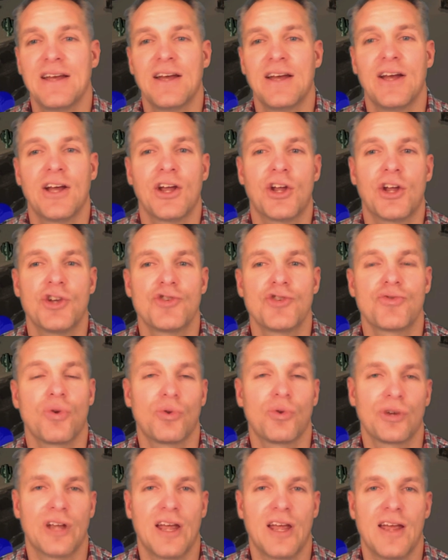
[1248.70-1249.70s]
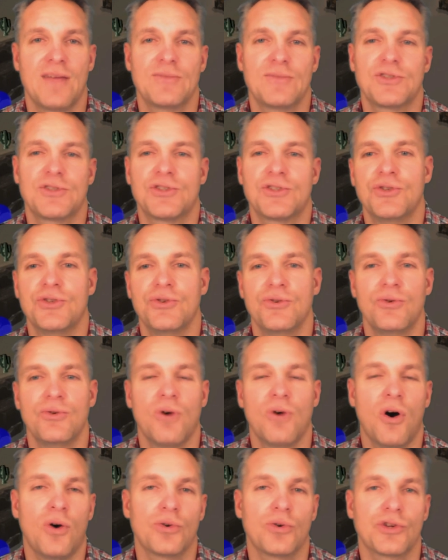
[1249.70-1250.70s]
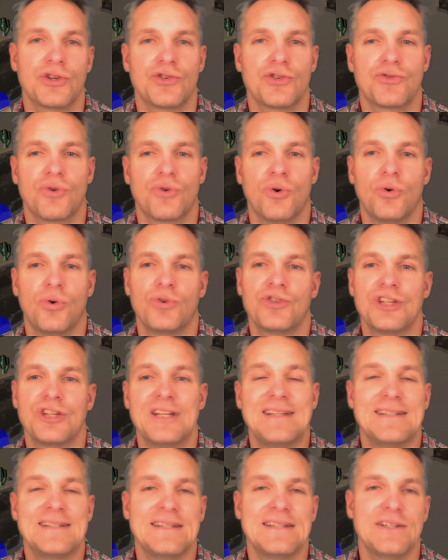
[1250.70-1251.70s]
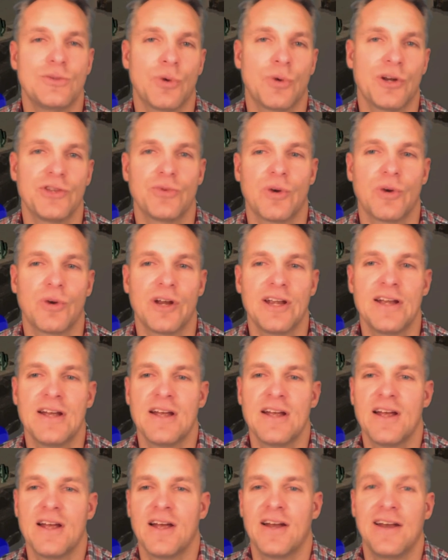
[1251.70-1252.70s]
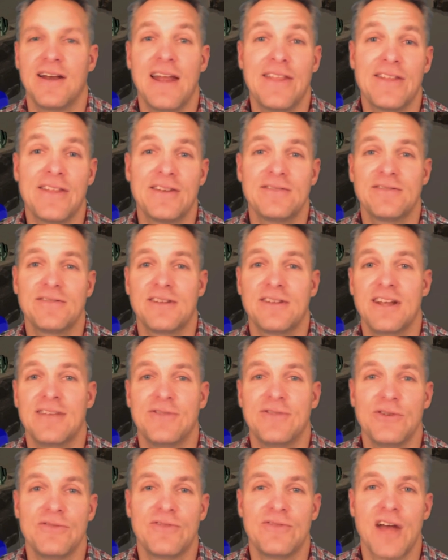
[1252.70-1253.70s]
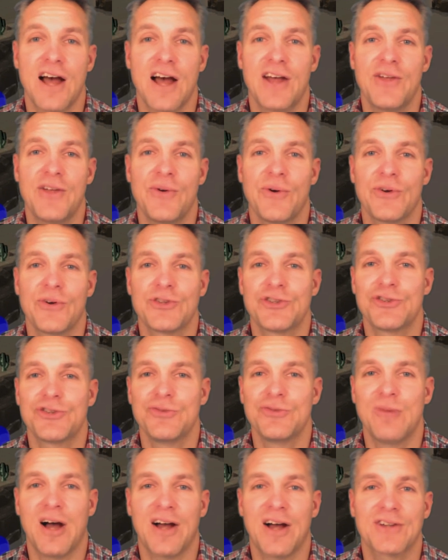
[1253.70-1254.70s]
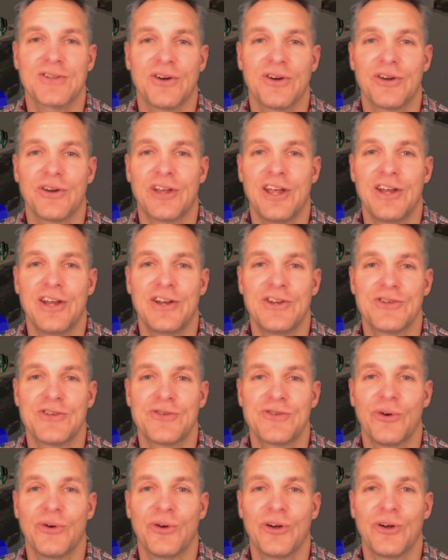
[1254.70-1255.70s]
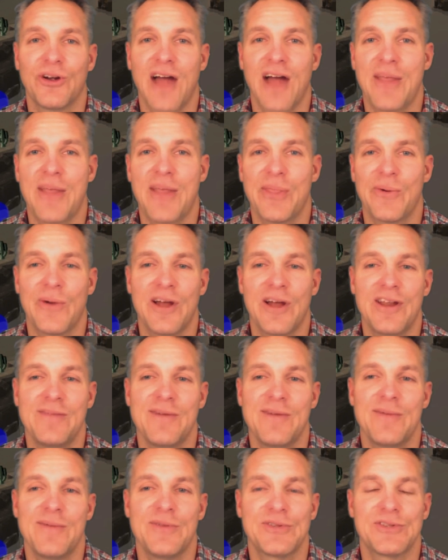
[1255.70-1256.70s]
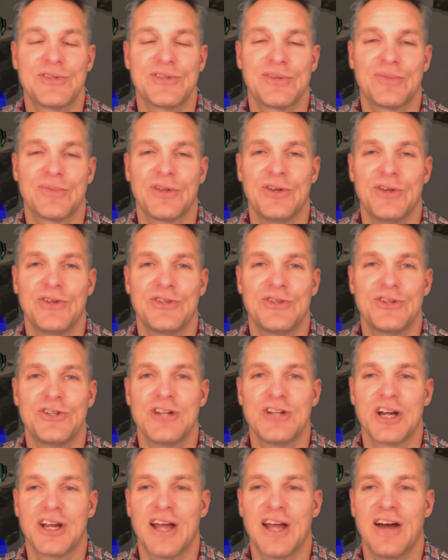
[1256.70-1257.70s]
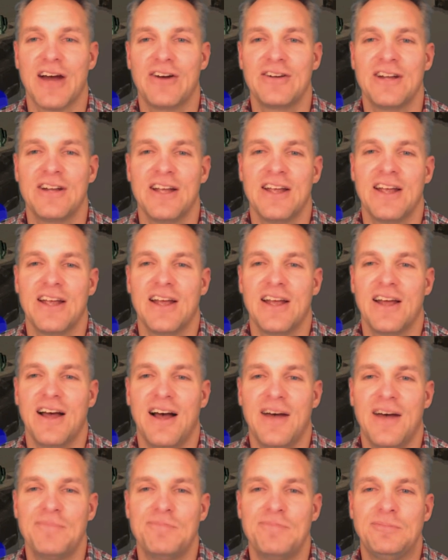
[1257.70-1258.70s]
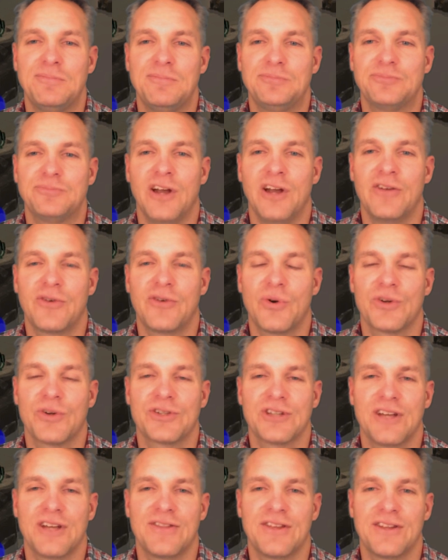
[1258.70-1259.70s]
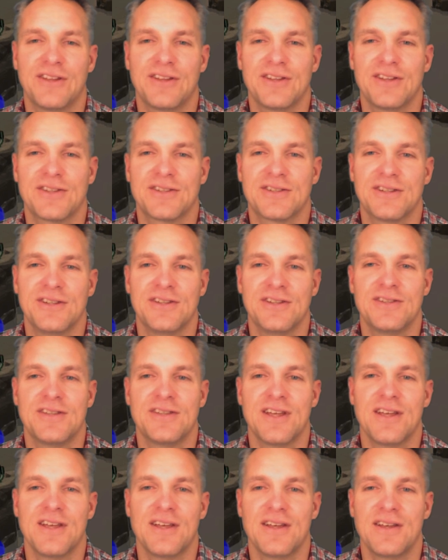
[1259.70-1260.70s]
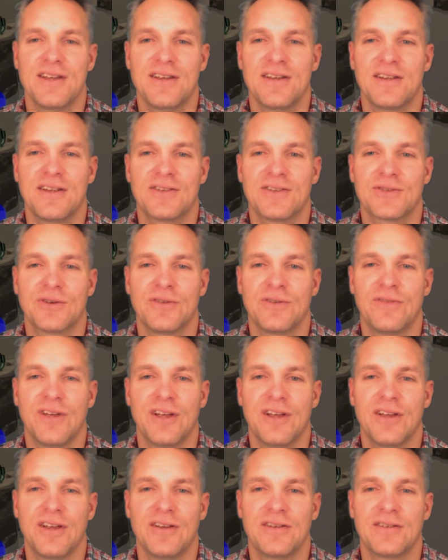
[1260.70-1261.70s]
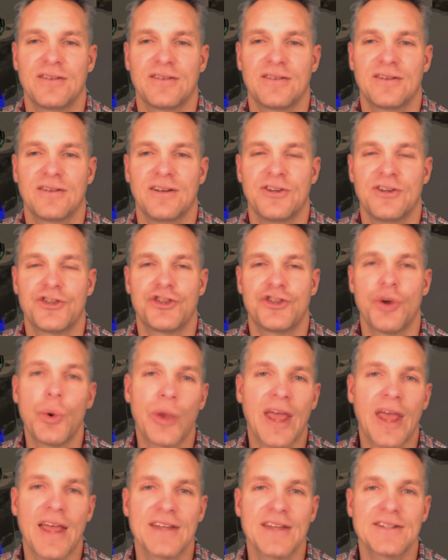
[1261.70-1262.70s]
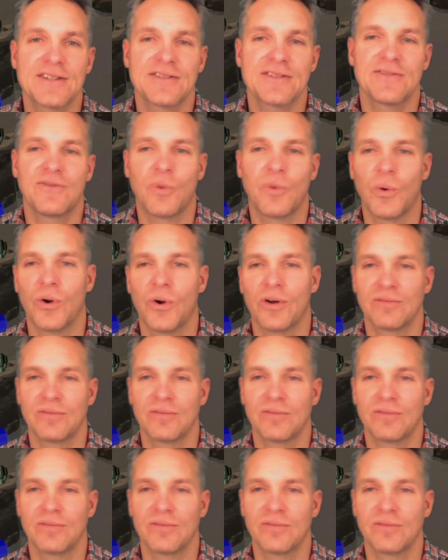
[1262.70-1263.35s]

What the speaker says: controller games to Alt Control GDC 2020. Nathan, if you've got your shoebox arcade controller at the ready, maybe this is something you should check out. And of course, I think this is a sort of a showcase for,